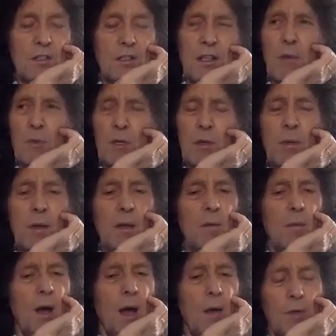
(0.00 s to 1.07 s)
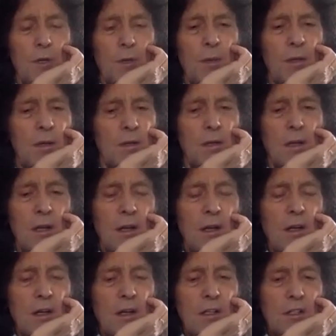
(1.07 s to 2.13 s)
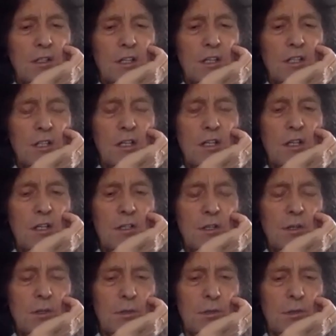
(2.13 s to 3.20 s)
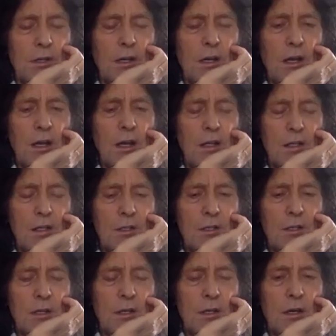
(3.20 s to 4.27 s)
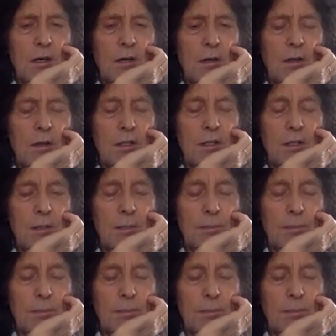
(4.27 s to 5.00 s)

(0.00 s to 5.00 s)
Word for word: So that would have been, I would have been 16 years old, I guess, right. uh,